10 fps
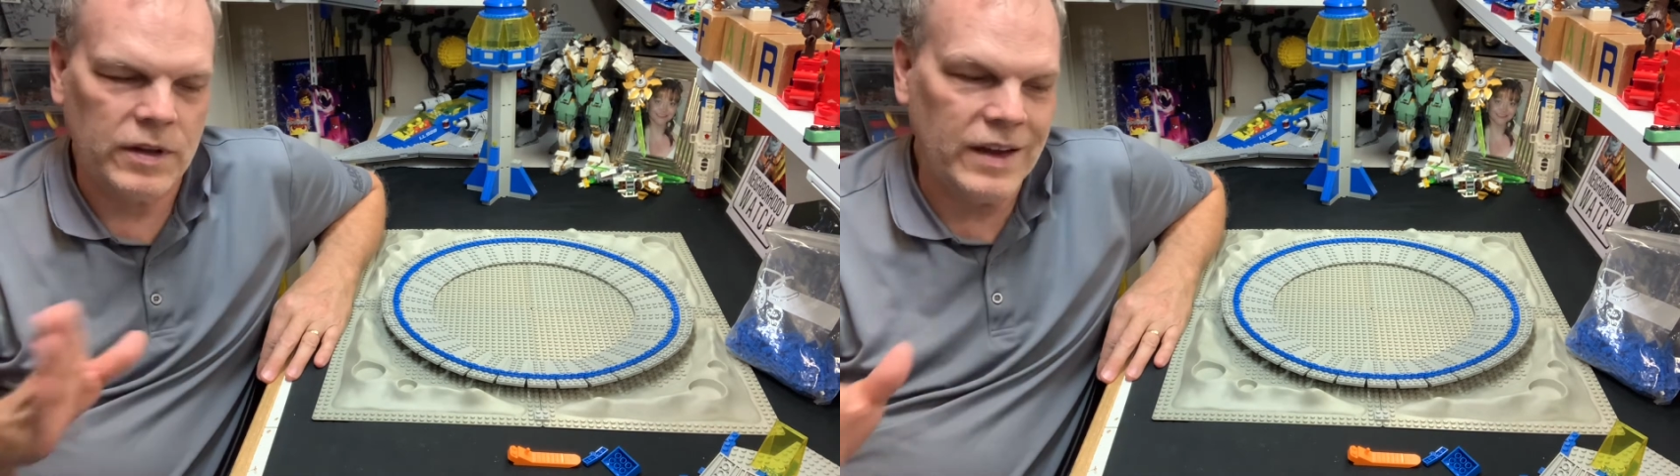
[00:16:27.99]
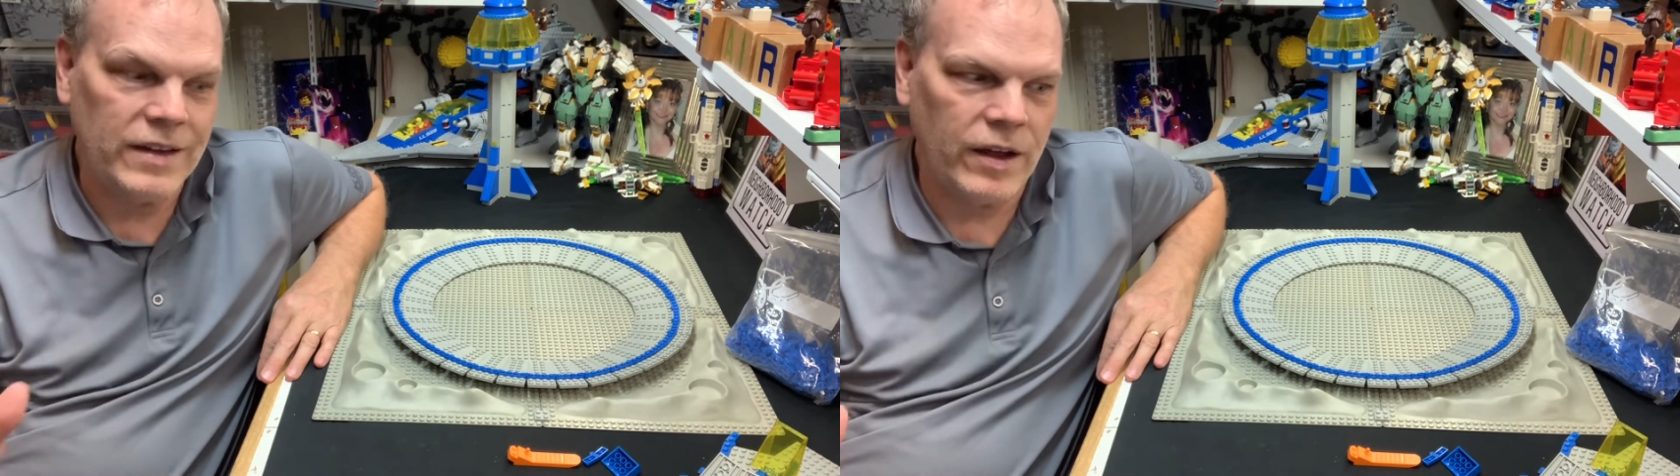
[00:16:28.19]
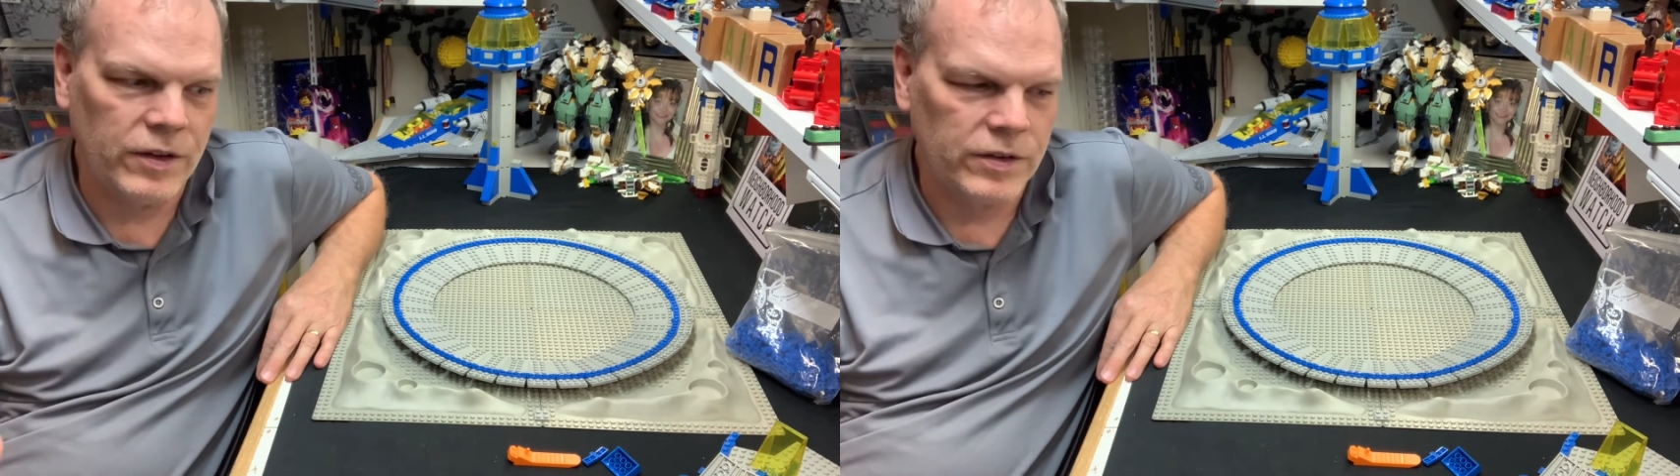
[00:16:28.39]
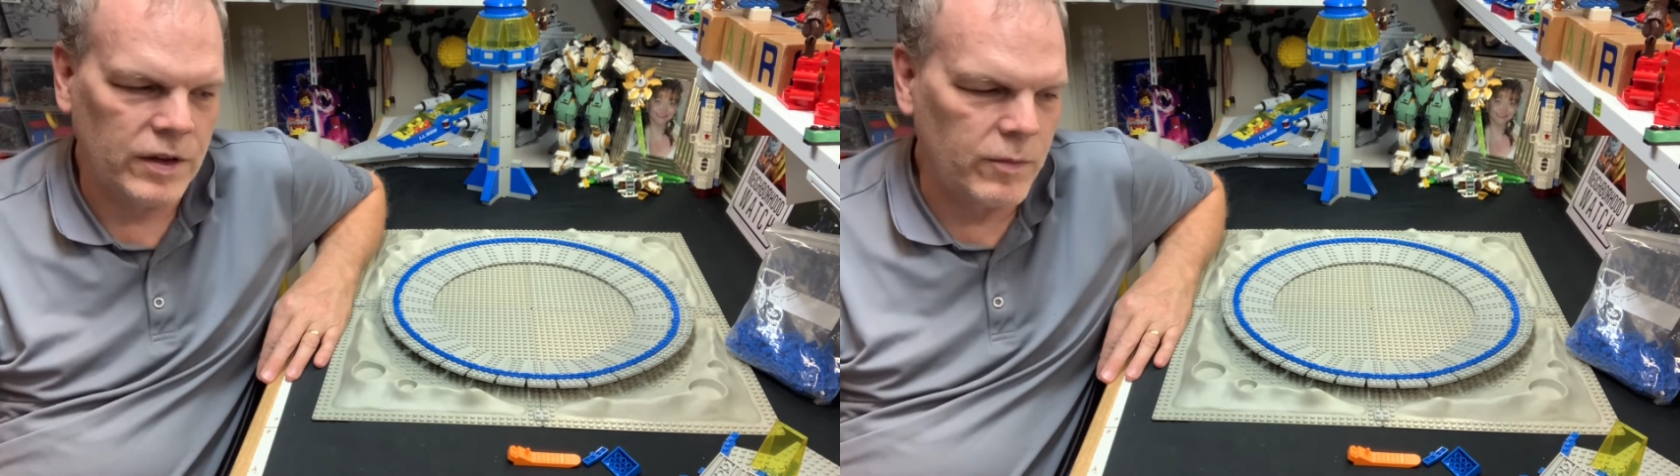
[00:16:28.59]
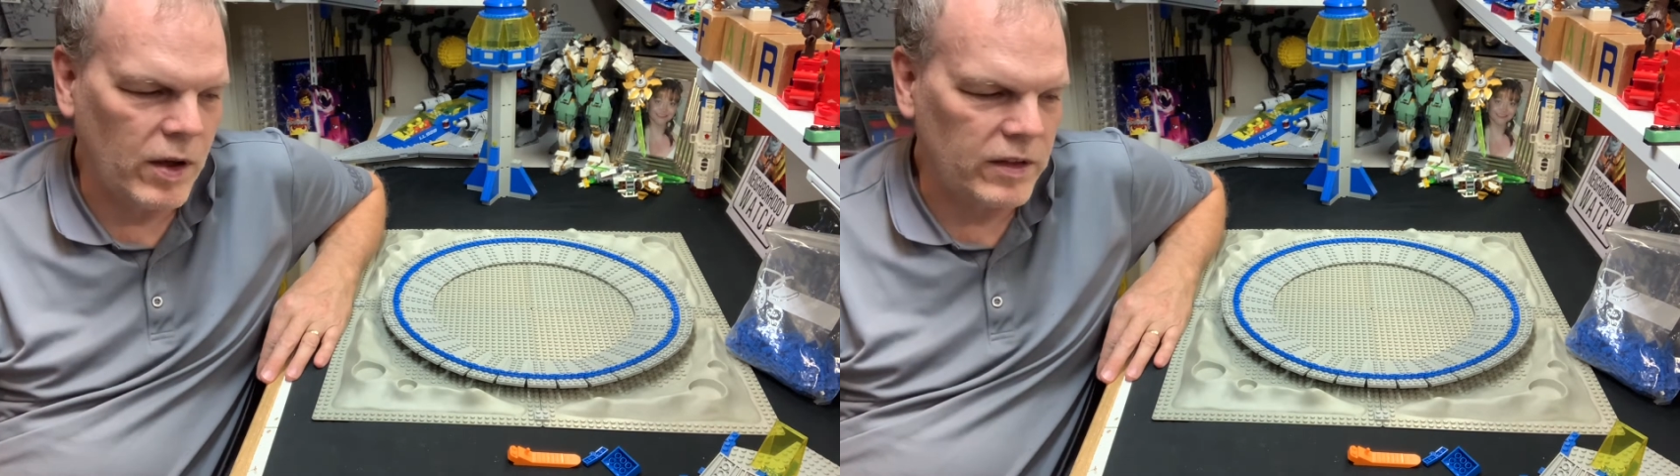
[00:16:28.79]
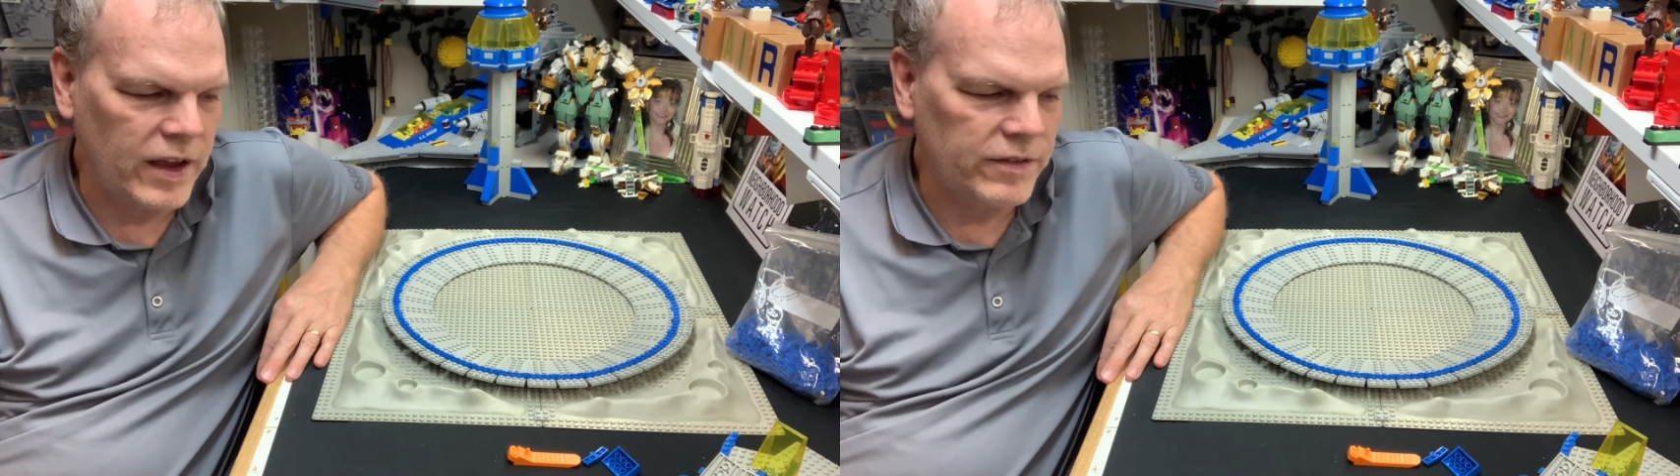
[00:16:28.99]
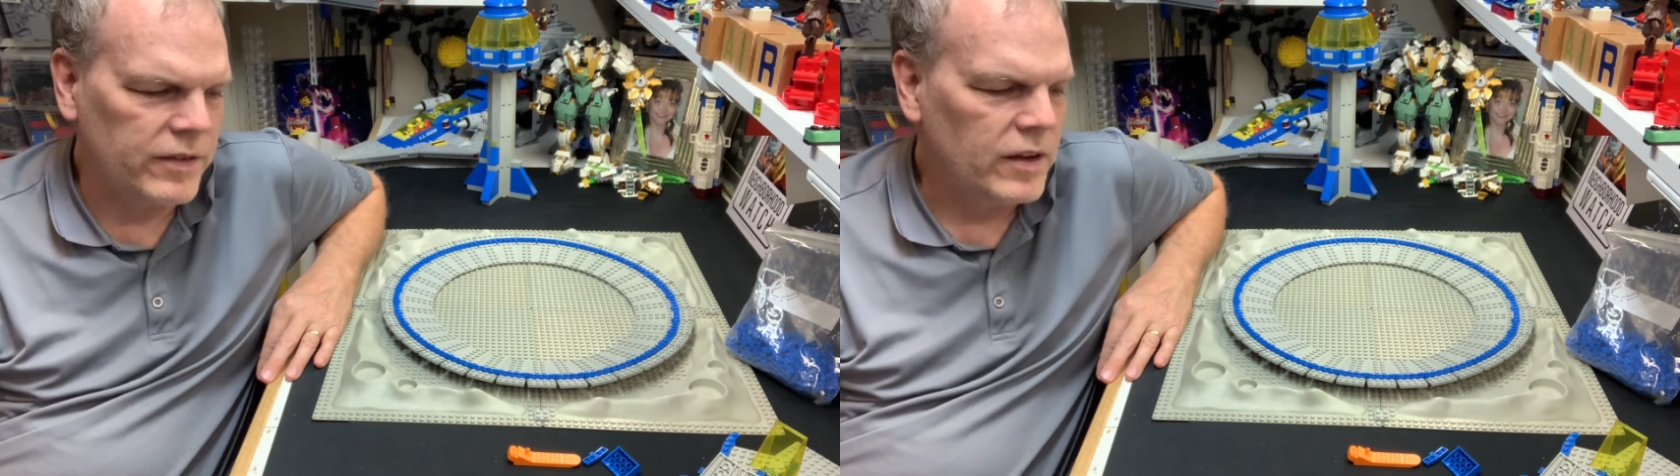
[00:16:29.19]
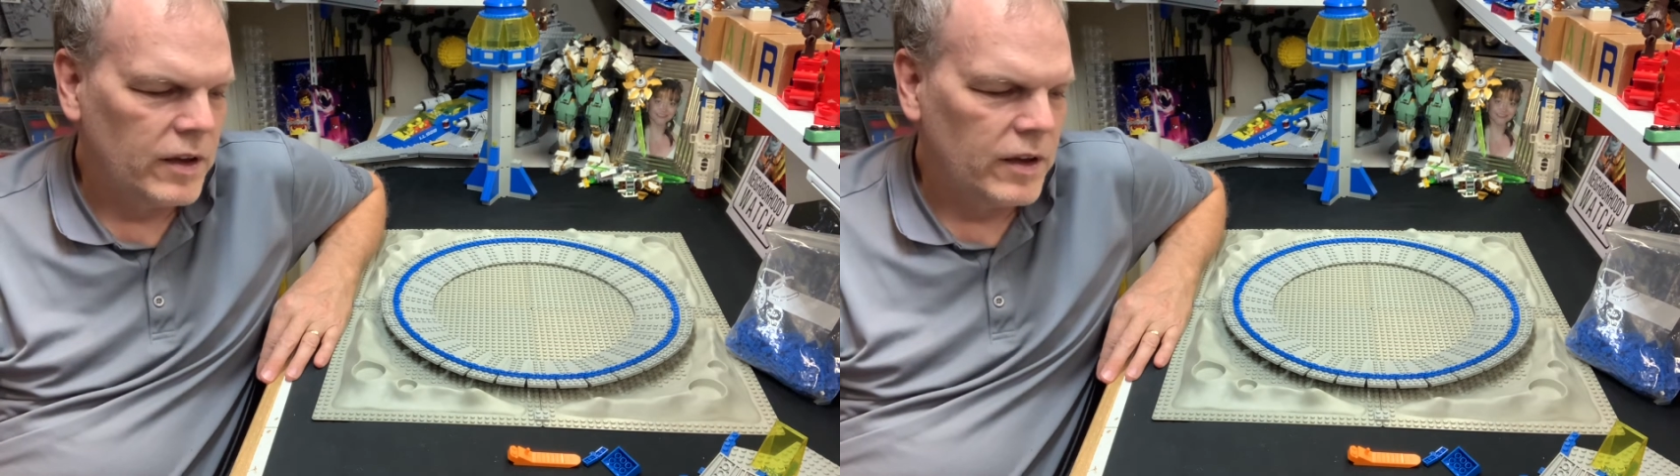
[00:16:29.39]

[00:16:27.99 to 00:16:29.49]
details about life.